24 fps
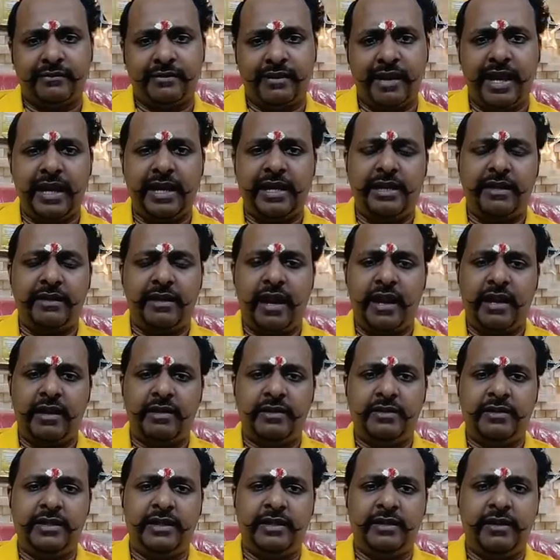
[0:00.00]
I,
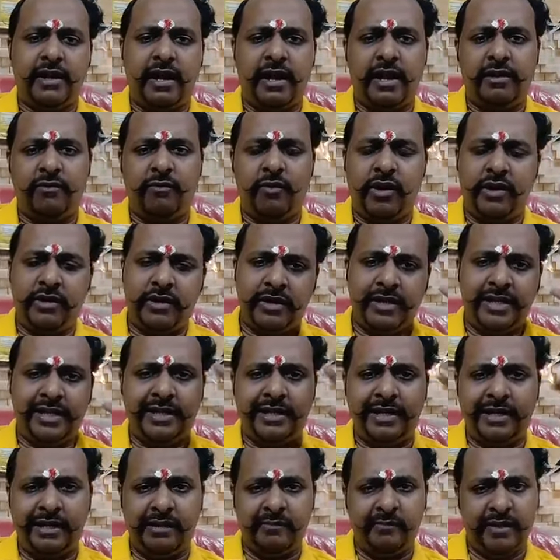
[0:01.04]
I, need, I want a
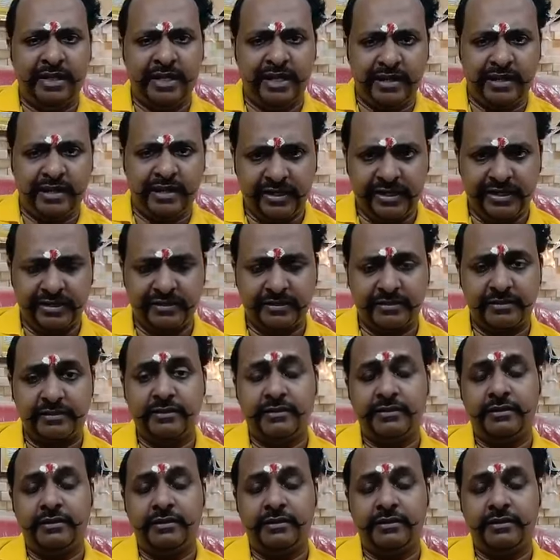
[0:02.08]
degree in pediatrics